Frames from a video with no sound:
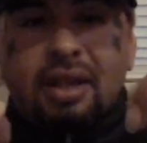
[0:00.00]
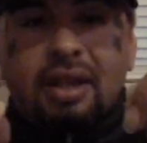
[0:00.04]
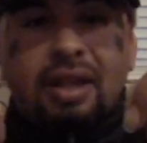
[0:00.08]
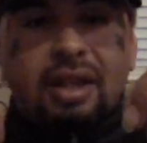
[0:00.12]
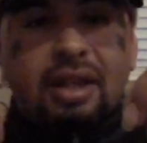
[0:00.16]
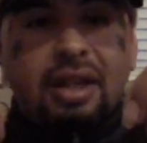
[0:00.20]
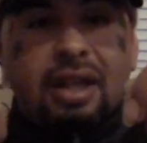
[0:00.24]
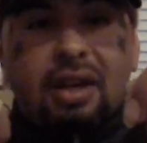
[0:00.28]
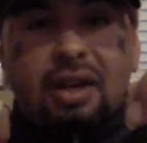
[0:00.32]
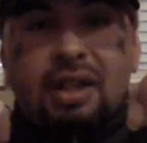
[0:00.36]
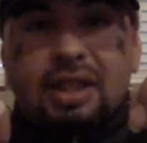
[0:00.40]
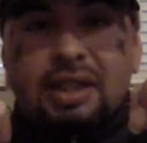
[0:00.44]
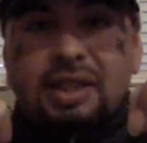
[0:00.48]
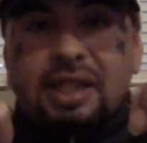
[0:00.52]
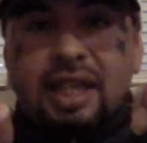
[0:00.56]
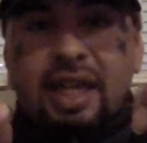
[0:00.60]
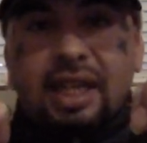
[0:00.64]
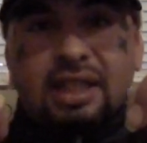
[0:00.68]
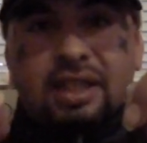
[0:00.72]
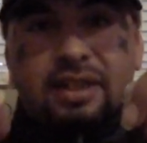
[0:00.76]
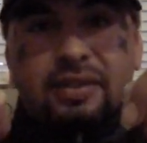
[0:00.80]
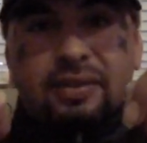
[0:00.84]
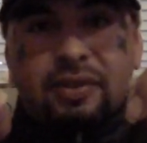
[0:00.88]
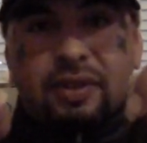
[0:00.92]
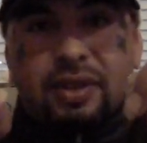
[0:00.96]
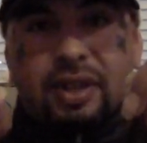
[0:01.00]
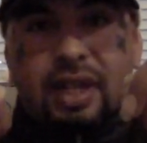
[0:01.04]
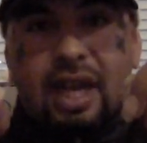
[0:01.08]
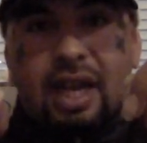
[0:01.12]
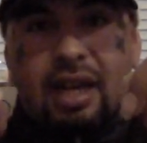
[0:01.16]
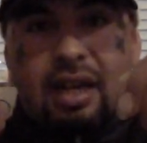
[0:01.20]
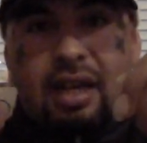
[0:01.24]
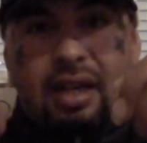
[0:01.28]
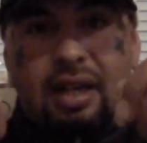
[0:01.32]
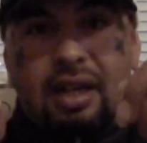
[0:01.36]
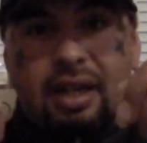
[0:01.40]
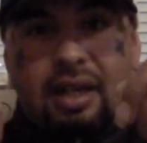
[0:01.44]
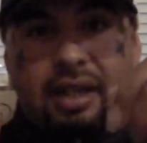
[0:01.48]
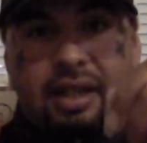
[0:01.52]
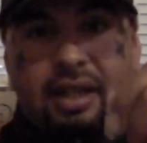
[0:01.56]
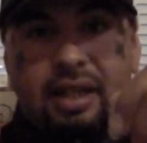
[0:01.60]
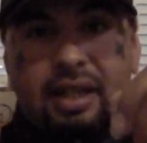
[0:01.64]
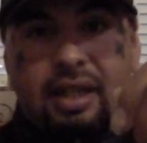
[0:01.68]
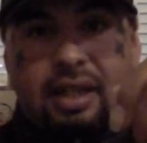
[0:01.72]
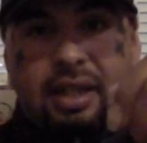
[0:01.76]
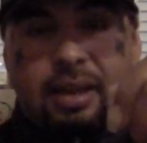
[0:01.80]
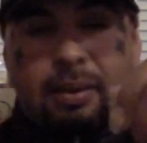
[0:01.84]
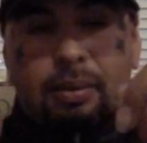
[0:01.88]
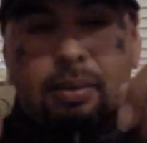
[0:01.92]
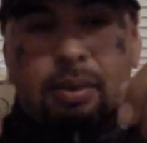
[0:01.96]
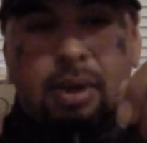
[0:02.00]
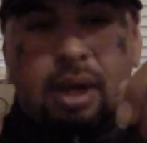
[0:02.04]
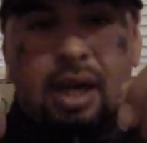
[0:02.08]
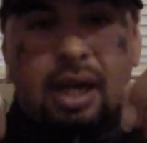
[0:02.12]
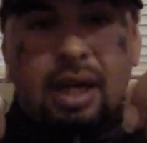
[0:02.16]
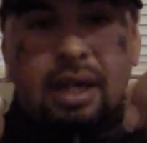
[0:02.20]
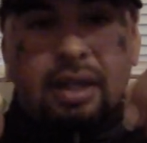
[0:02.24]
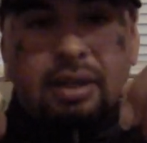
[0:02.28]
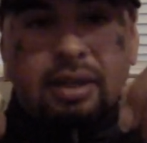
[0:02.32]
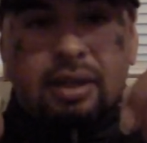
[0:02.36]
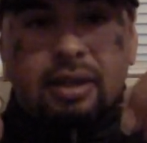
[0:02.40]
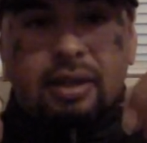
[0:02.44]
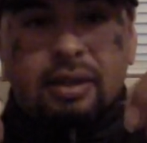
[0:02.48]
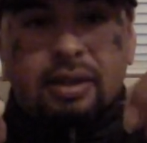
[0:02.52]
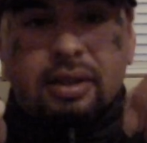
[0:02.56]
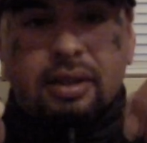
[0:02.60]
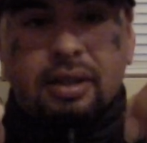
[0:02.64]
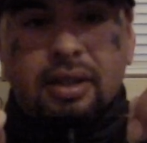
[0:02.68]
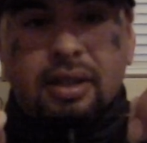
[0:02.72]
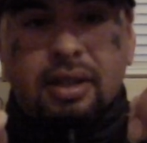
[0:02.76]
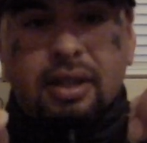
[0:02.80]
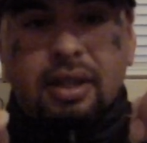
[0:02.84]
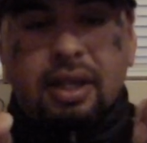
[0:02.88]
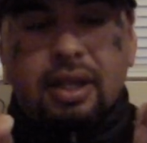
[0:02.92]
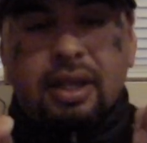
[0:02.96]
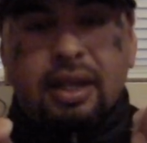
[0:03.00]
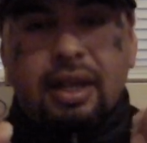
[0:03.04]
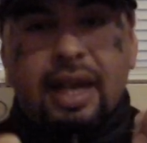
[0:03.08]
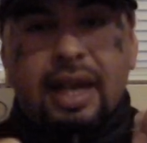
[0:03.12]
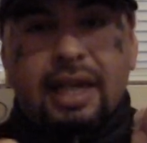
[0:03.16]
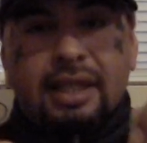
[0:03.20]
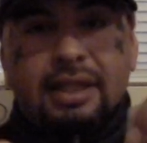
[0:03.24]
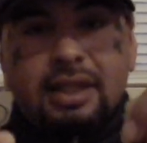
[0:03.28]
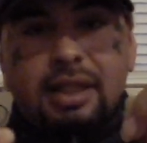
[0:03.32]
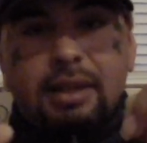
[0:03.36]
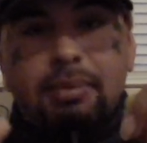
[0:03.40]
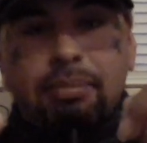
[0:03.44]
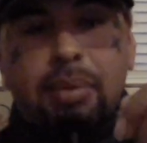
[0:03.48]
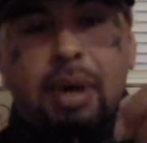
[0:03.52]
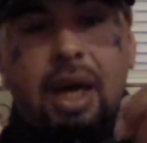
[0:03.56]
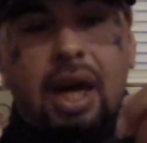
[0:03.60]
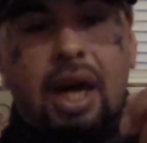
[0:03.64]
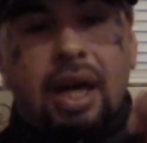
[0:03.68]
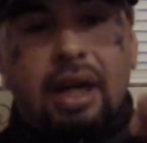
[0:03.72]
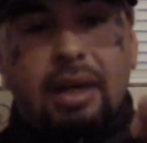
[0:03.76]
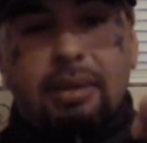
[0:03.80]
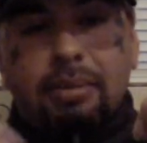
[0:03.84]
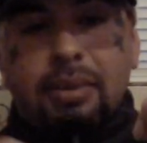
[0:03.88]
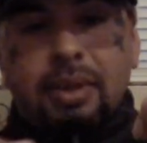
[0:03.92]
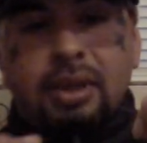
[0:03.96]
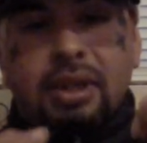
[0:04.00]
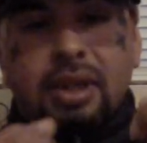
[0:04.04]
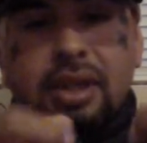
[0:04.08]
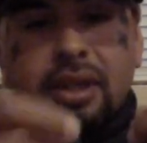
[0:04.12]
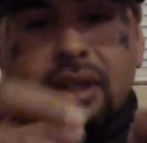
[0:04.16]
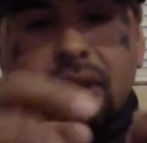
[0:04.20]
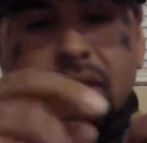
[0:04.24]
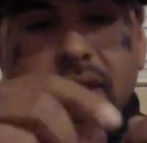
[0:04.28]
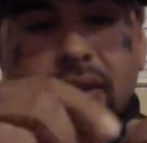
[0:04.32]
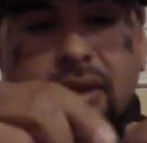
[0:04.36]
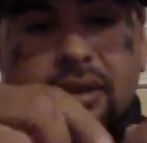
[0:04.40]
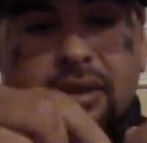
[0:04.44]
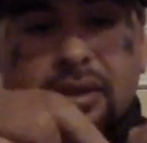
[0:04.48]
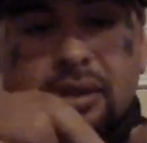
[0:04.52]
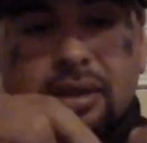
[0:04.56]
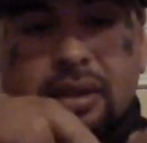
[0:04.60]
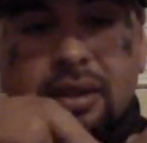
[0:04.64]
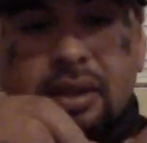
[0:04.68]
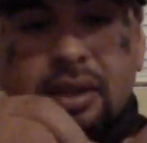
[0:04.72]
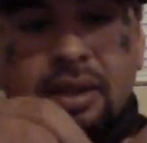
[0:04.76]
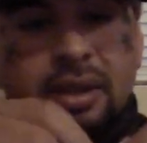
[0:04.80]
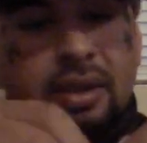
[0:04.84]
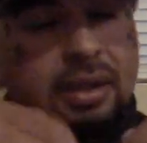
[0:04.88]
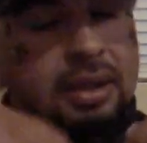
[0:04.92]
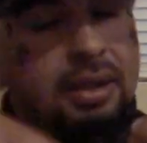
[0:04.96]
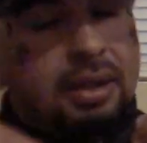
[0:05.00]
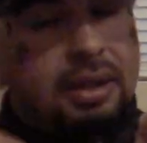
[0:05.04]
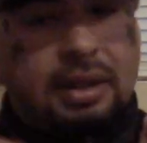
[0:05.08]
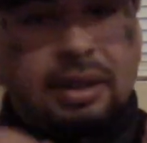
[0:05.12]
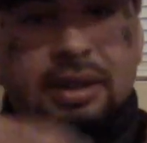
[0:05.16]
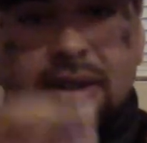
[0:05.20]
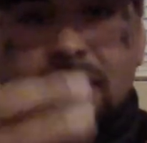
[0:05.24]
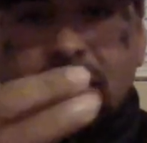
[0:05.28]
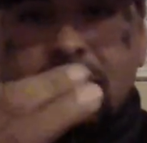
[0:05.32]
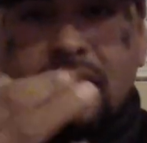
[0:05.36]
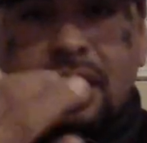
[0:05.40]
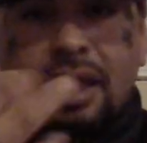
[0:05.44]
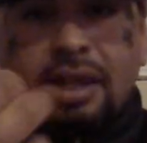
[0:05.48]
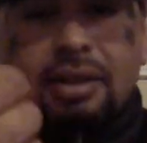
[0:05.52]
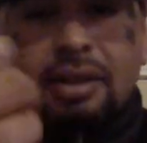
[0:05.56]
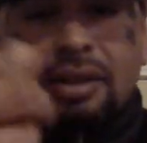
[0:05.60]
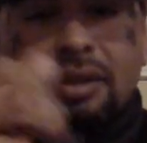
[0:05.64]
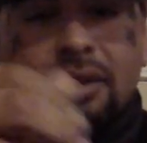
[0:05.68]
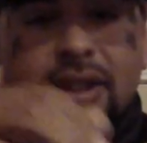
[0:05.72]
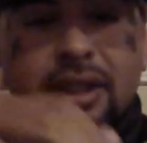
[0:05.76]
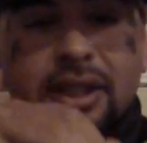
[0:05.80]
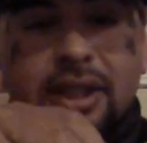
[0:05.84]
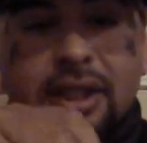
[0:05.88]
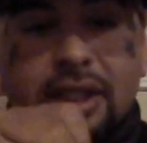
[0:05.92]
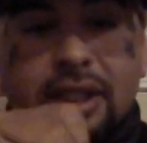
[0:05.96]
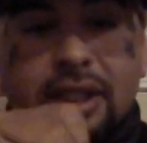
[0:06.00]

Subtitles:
And all it takes is for that line to hit a rock or a nasty bottom, and then it's not gonna look